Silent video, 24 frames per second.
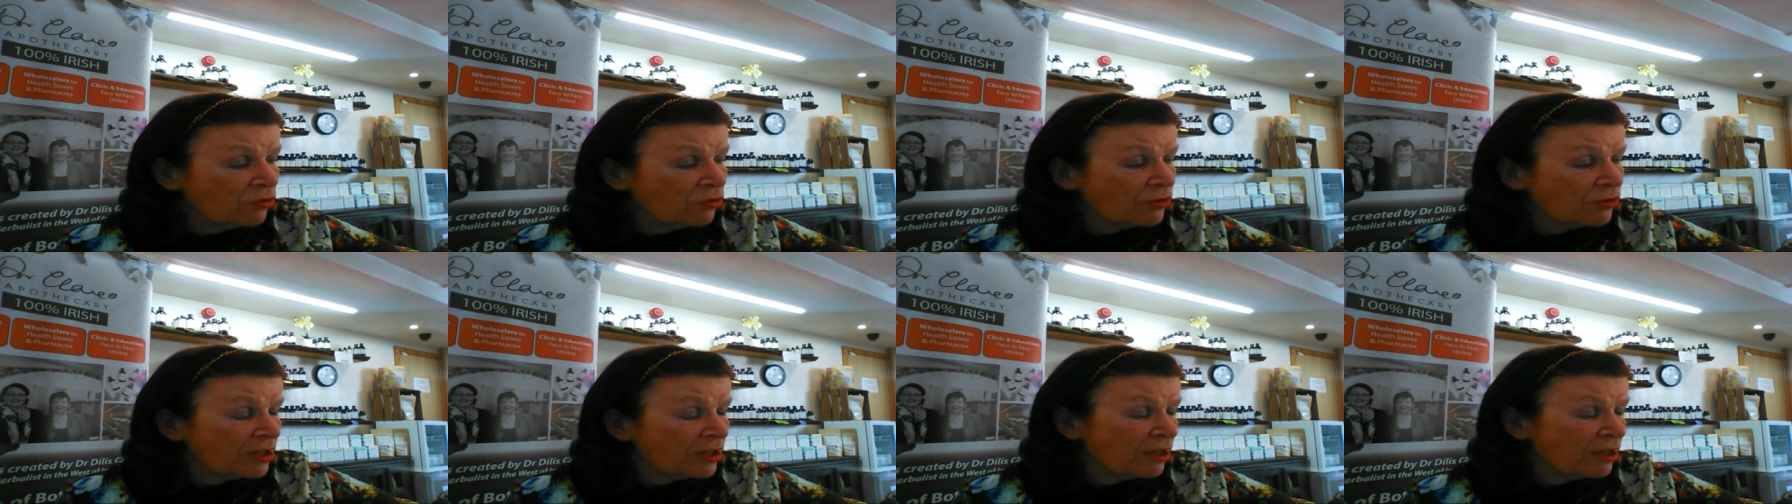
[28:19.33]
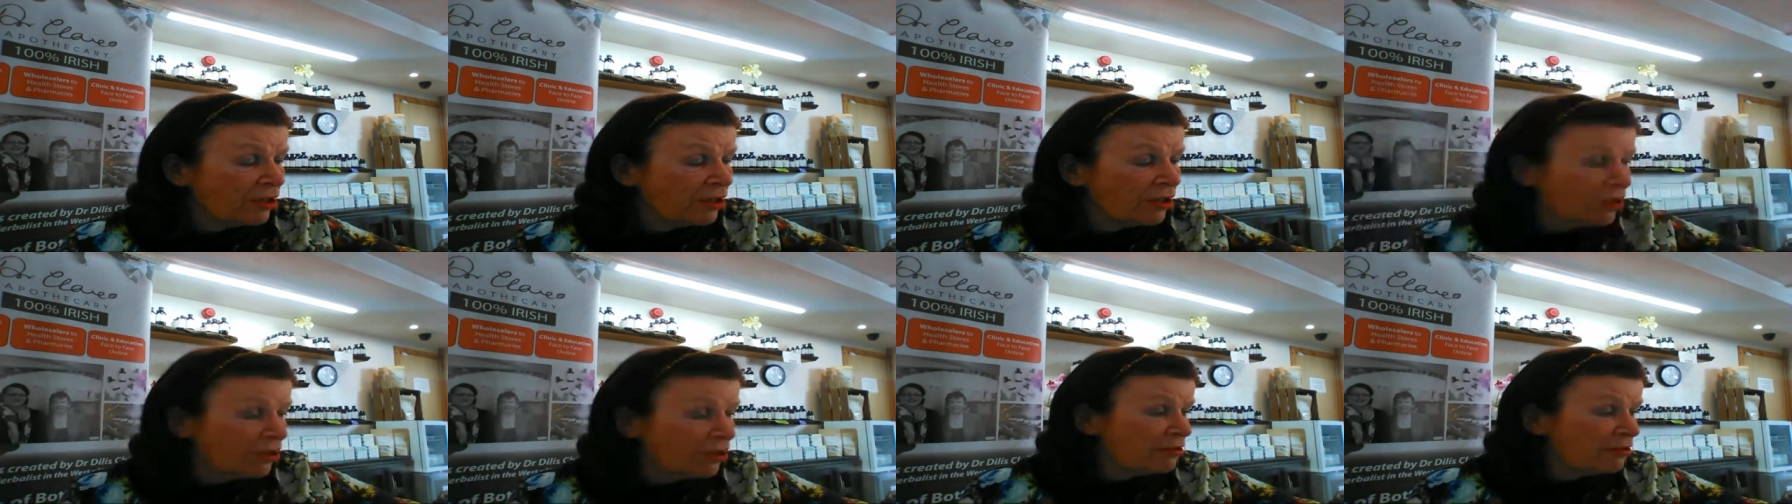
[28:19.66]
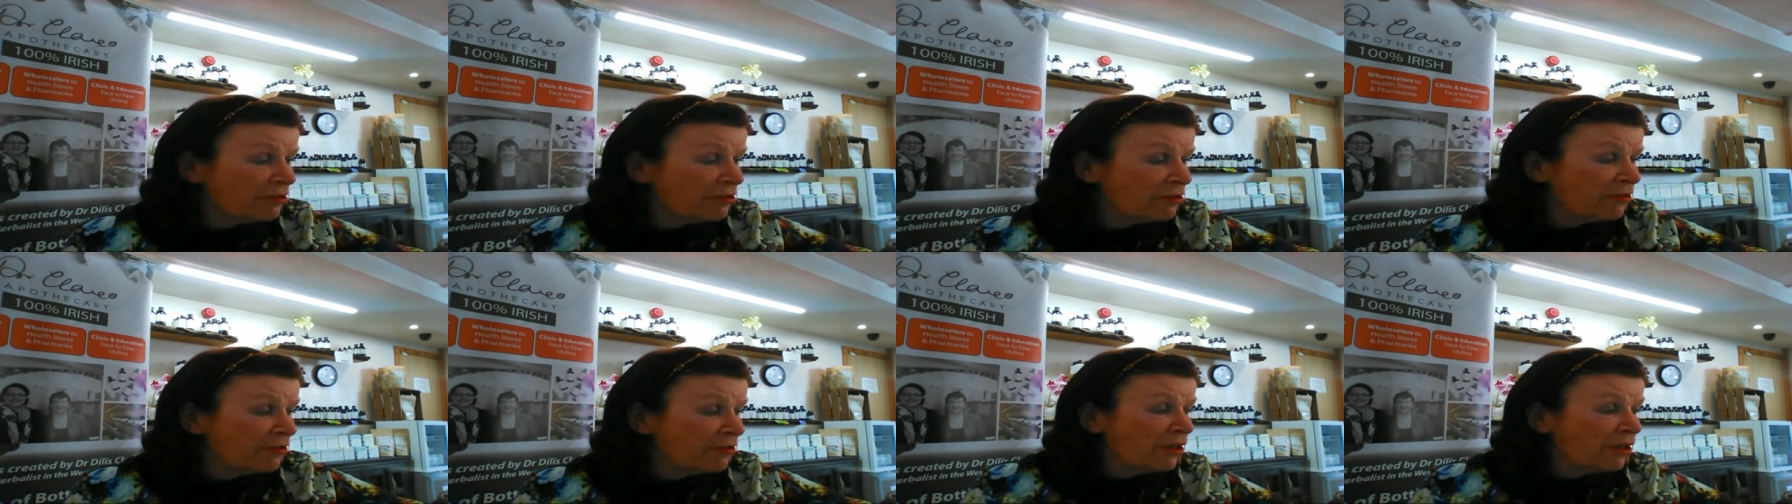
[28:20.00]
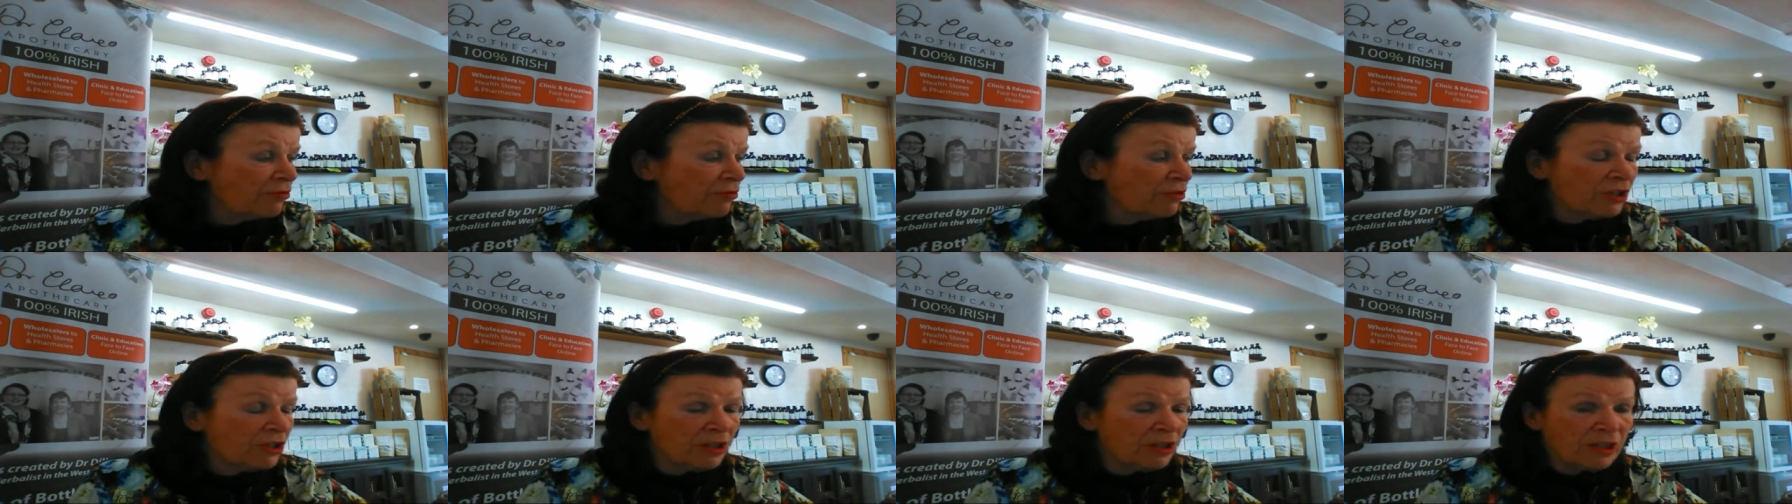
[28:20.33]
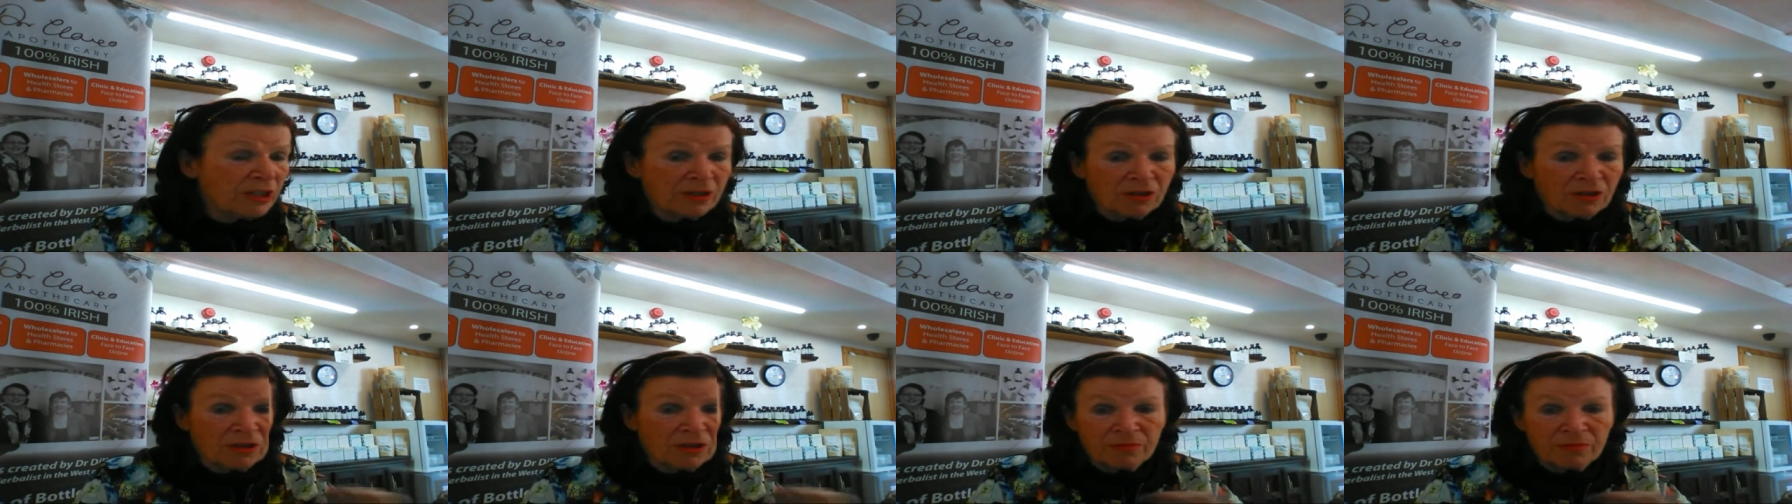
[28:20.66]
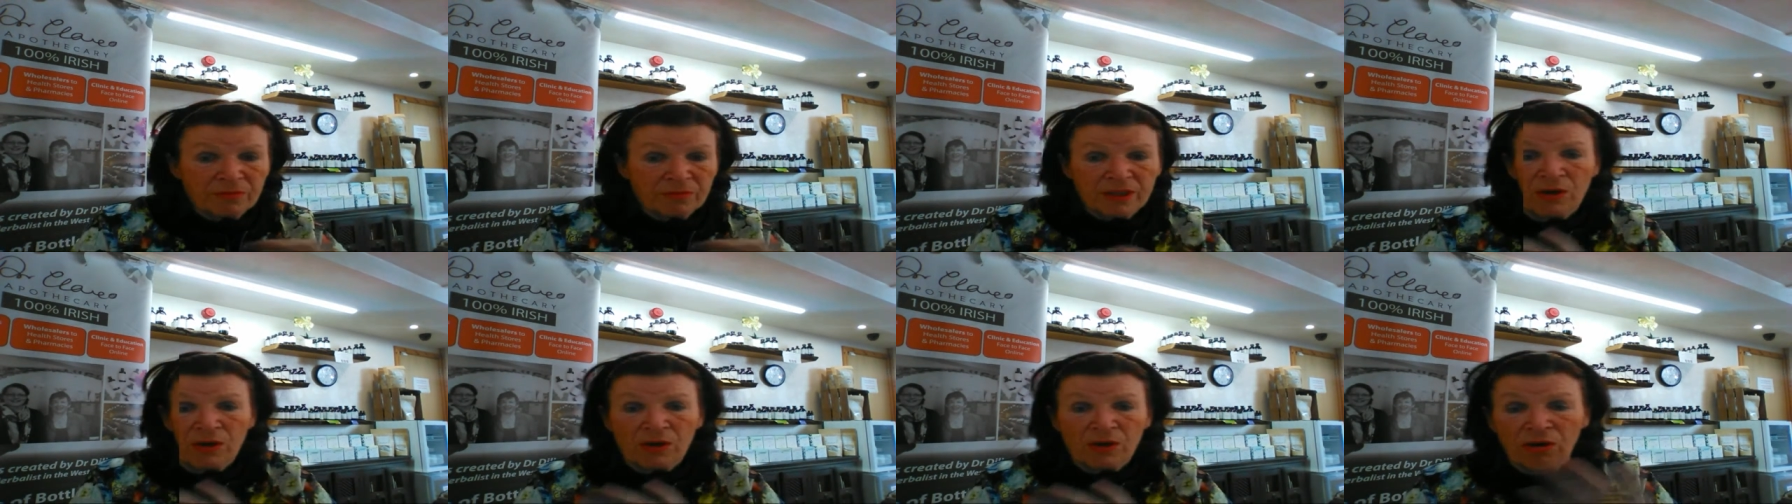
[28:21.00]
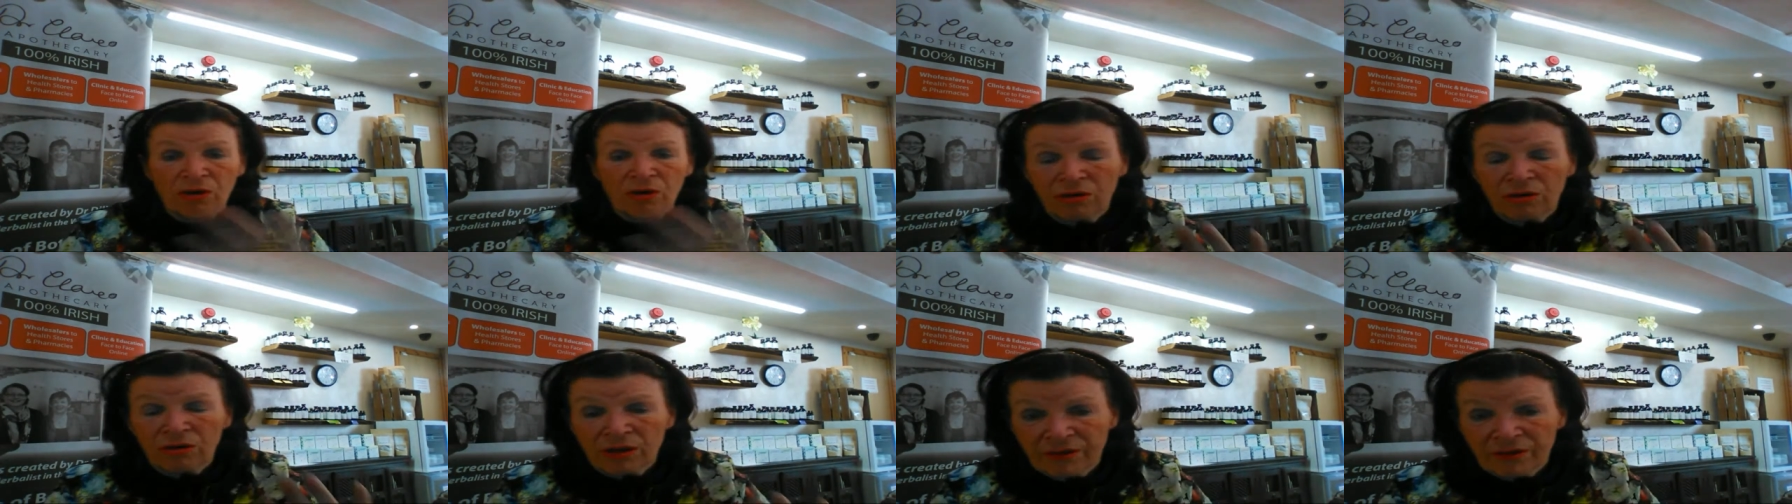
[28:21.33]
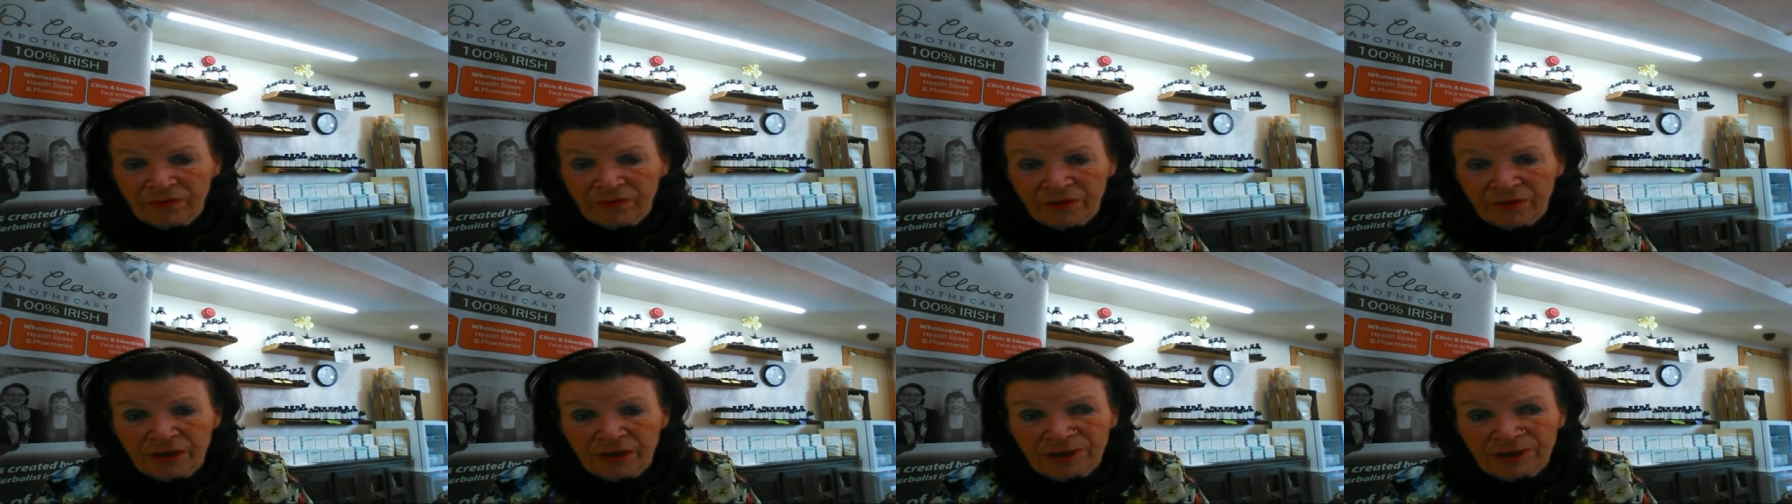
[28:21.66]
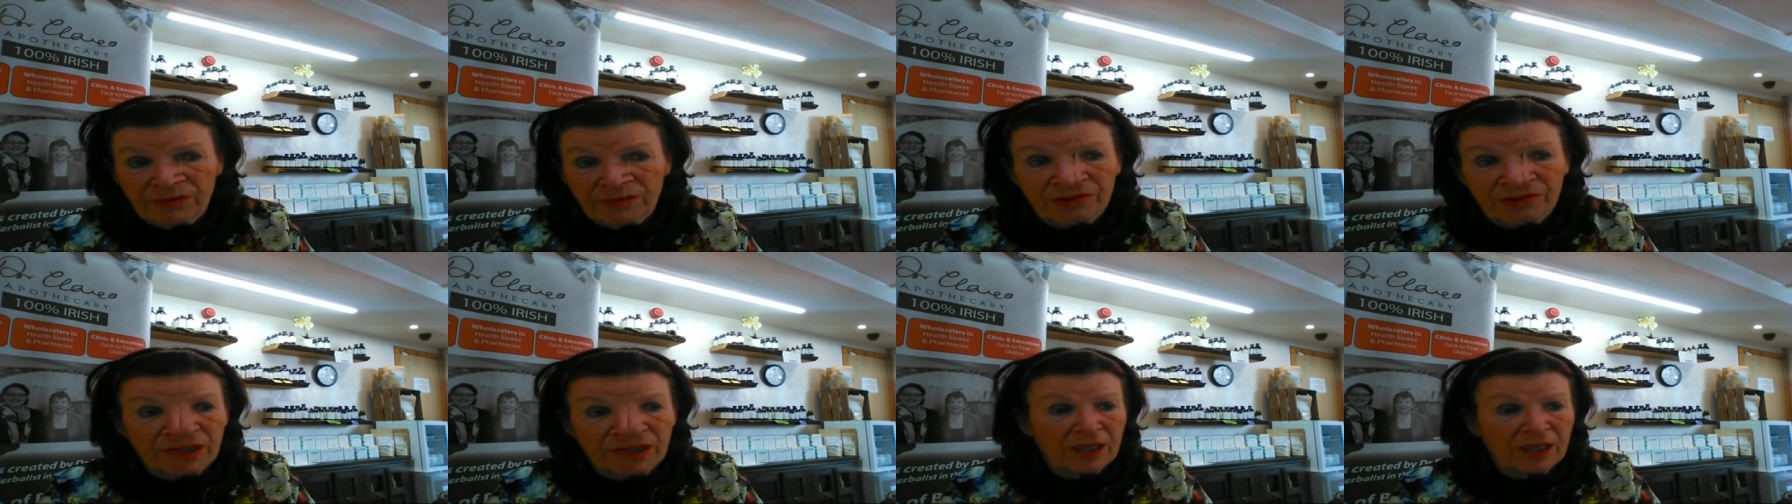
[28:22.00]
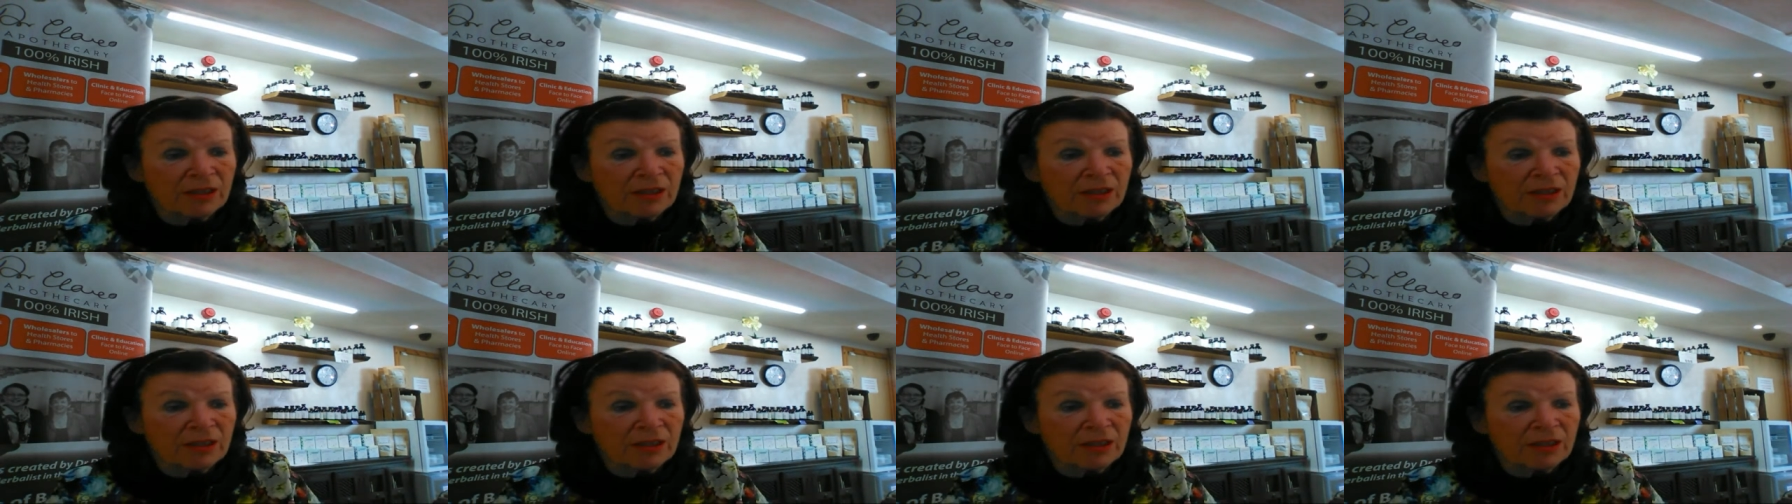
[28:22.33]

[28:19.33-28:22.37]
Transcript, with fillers: Learn how to forage these herbs. I'm all in favor of that.